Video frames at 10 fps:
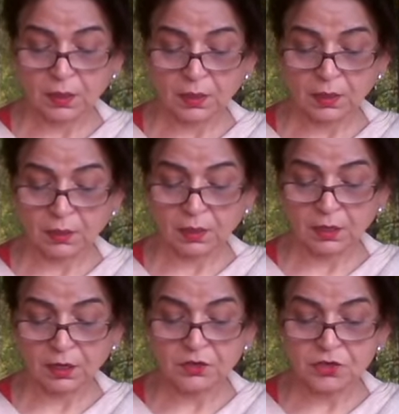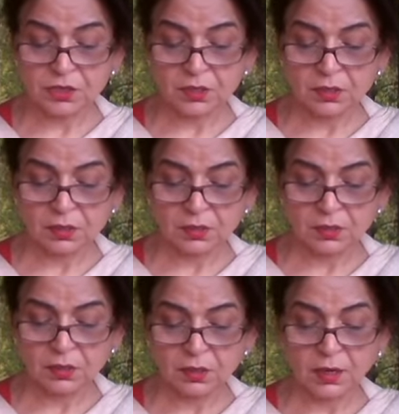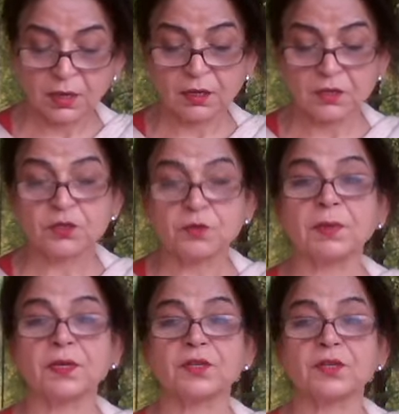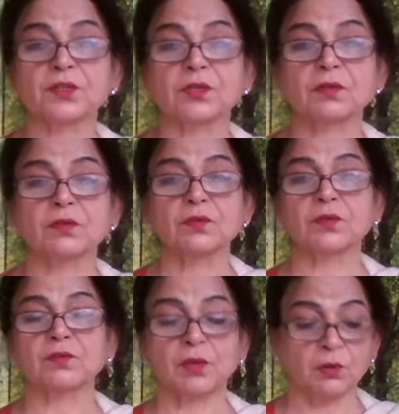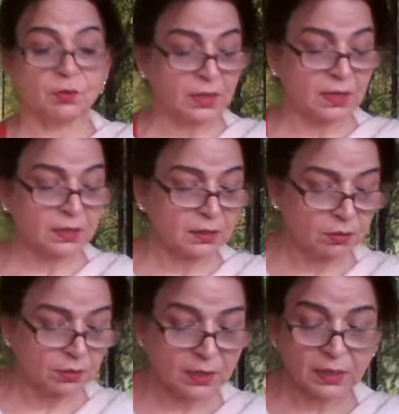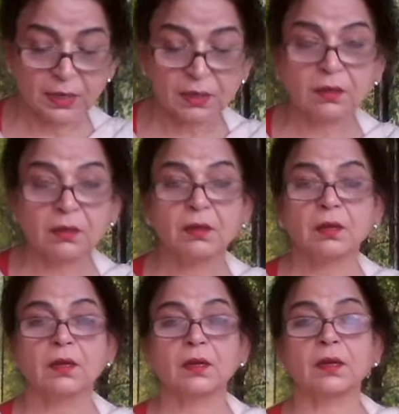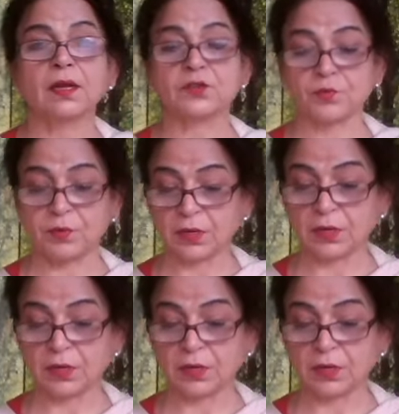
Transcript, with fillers: And an ancient and his waist. So we look that look at that next week.